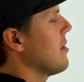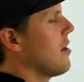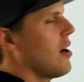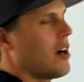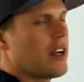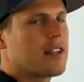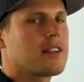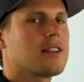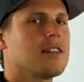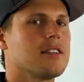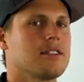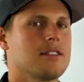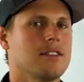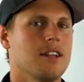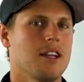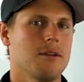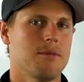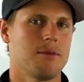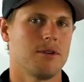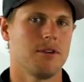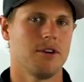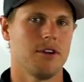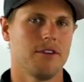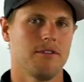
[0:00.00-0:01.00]
knocked this
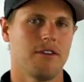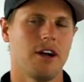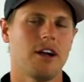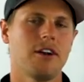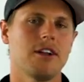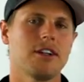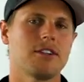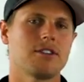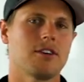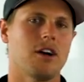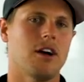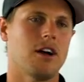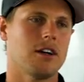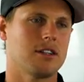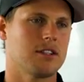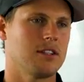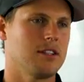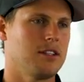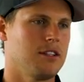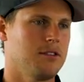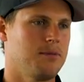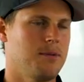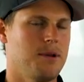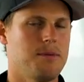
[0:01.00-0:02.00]
neighborhood? Have I already talked
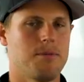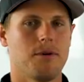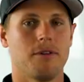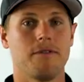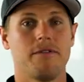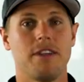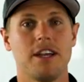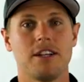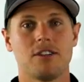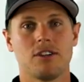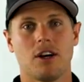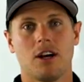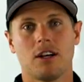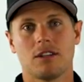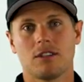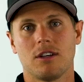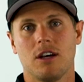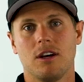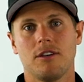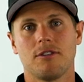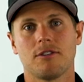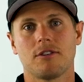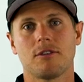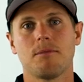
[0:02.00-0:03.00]
to these people? Have they talked
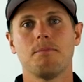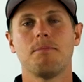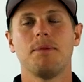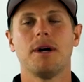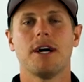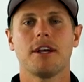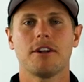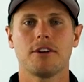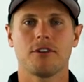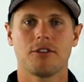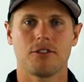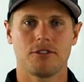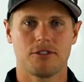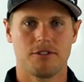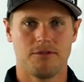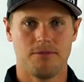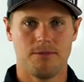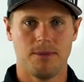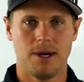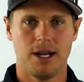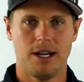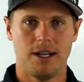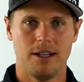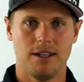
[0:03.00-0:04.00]
to other competitors
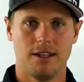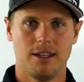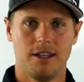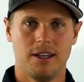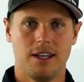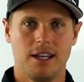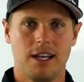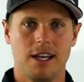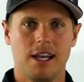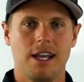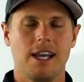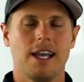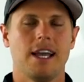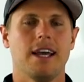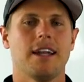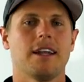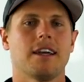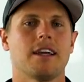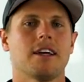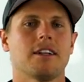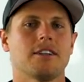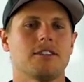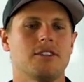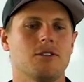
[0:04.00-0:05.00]
of mine? And
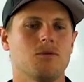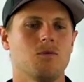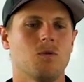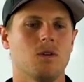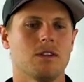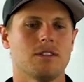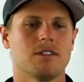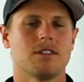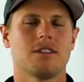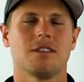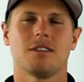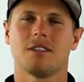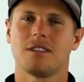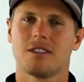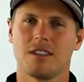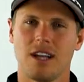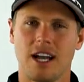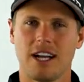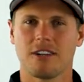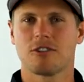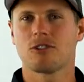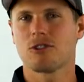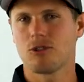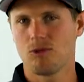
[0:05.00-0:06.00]
I gotta say, what's the
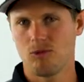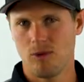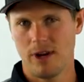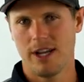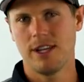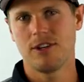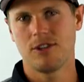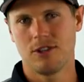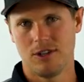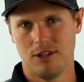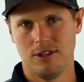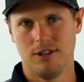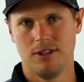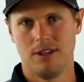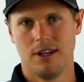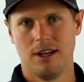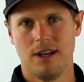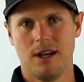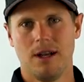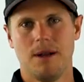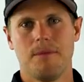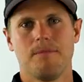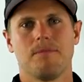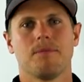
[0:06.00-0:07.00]
saturation?
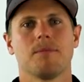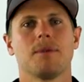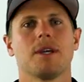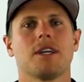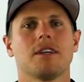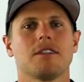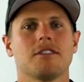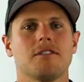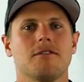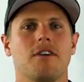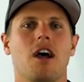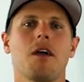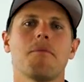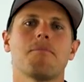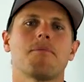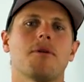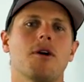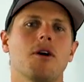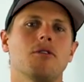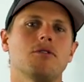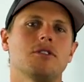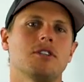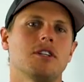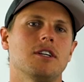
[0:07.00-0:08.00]
Because if I
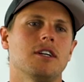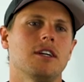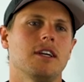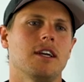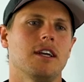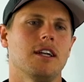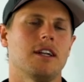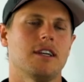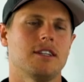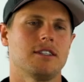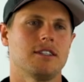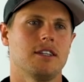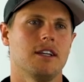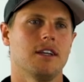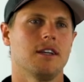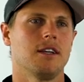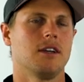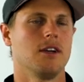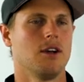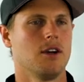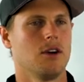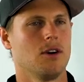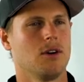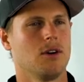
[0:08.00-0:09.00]
approach it and I
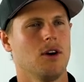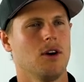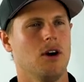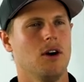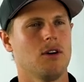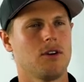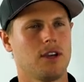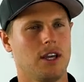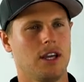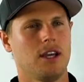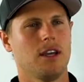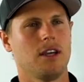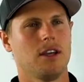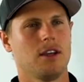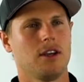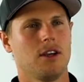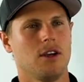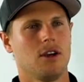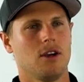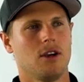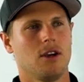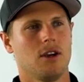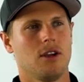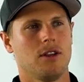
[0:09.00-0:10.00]
say, okay,
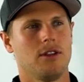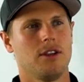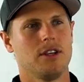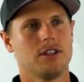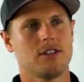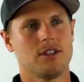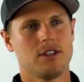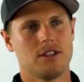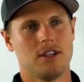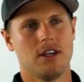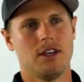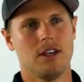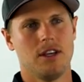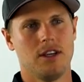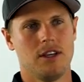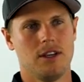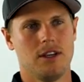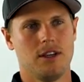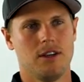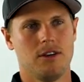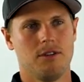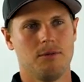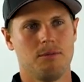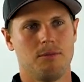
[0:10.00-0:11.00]
this is
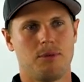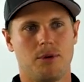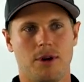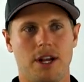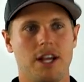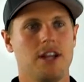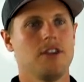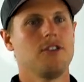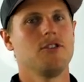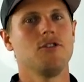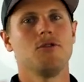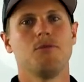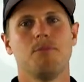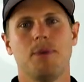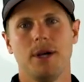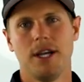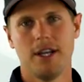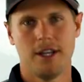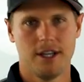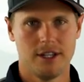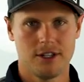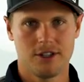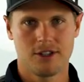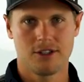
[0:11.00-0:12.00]
a brand new
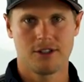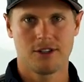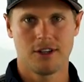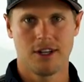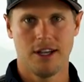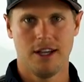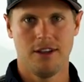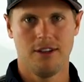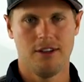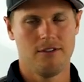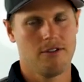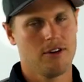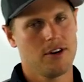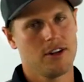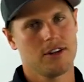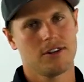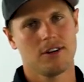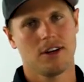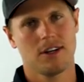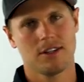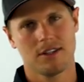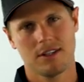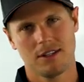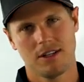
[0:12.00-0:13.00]
pitch and they've already
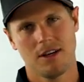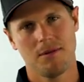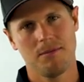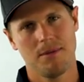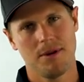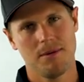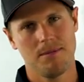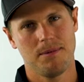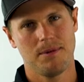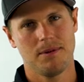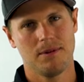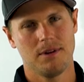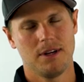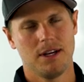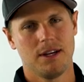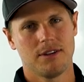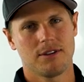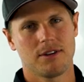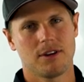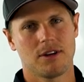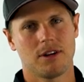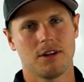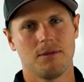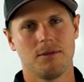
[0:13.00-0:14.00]
talked to 10 people,
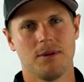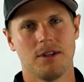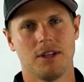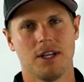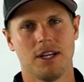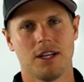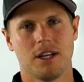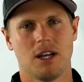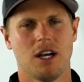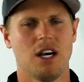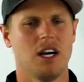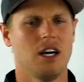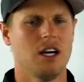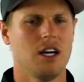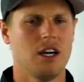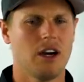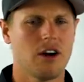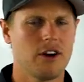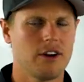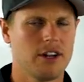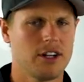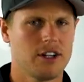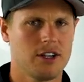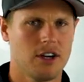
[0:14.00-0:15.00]
they're gonna be like,
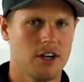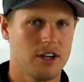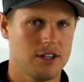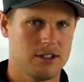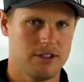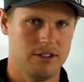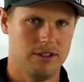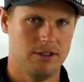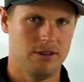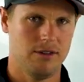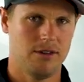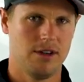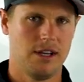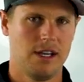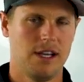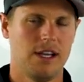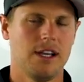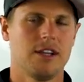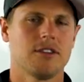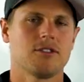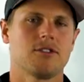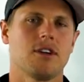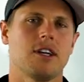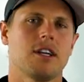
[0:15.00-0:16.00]
already talked to you.
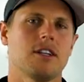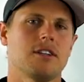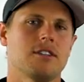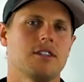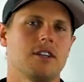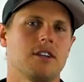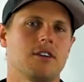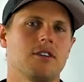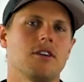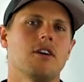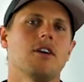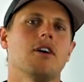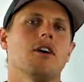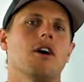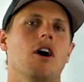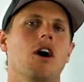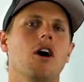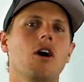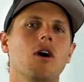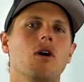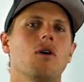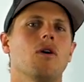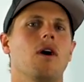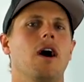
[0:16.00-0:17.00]
So I gotta say,
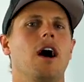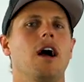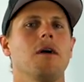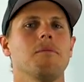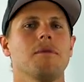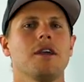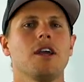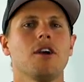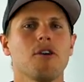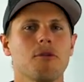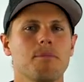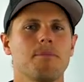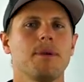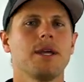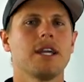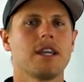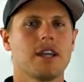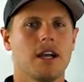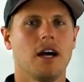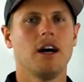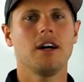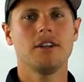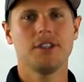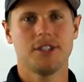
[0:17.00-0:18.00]
oh, I'm here
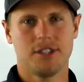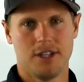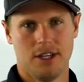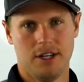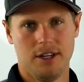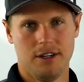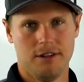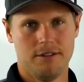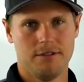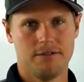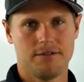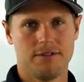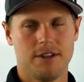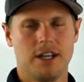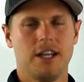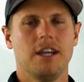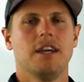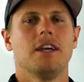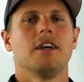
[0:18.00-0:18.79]
because of,